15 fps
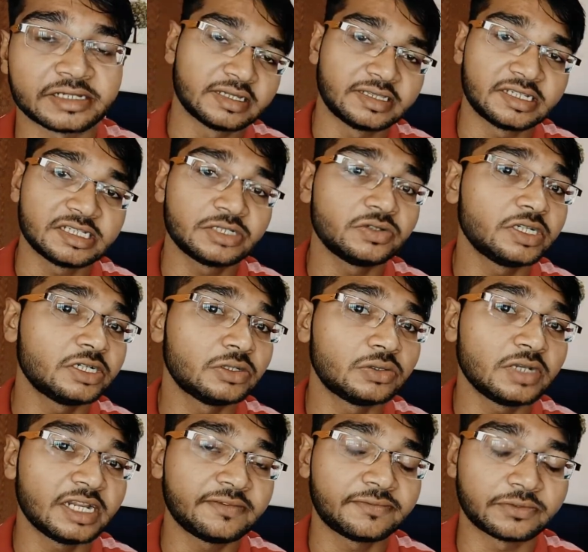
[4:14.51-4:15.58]
That is, during low
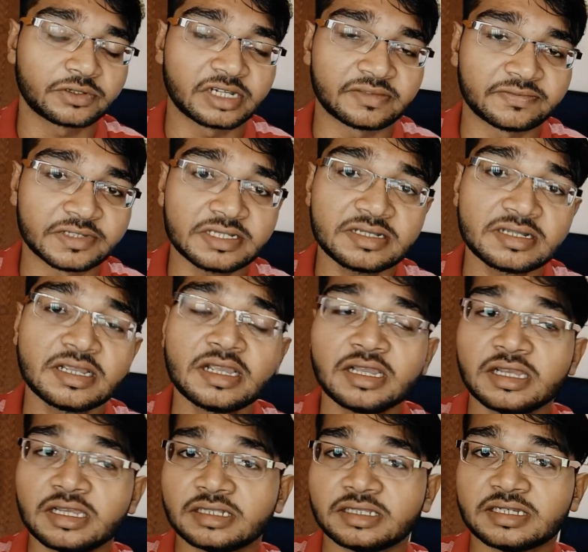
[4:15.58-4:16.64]
light photographies,
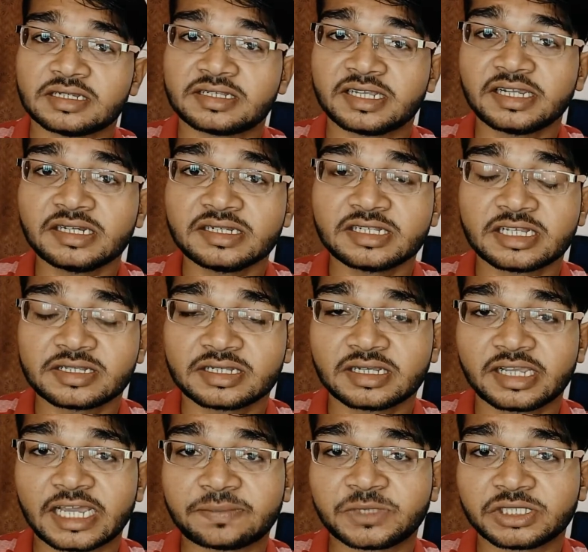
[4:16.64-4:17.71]
the secondary sensor
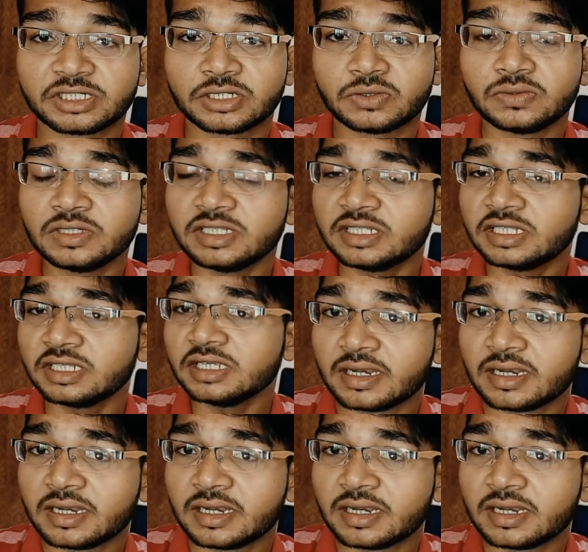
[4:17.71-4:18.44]
captured only the